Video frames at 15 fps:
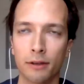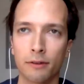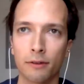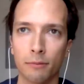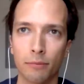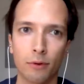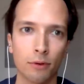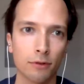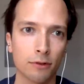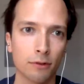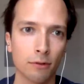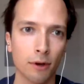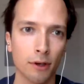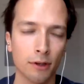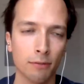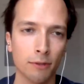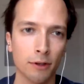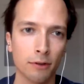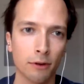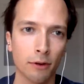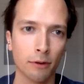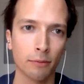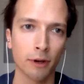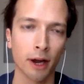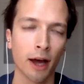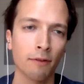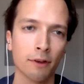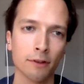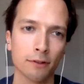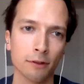it's an important story to be told, but
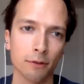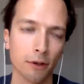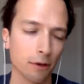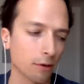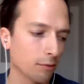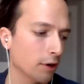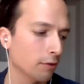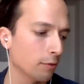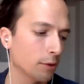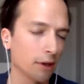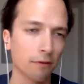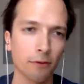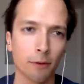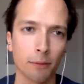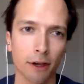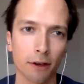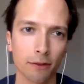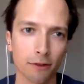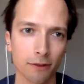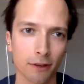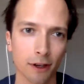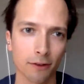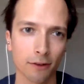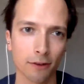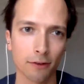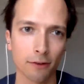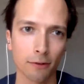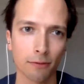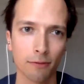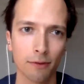obviously, you know, it would never be a filmmaker's intention
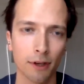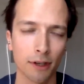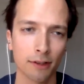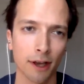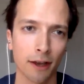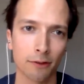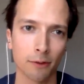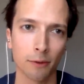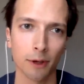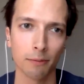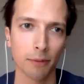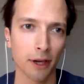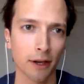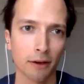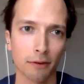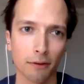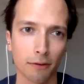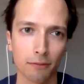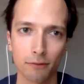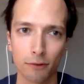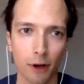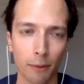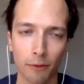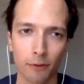to exacerbate pain or trauma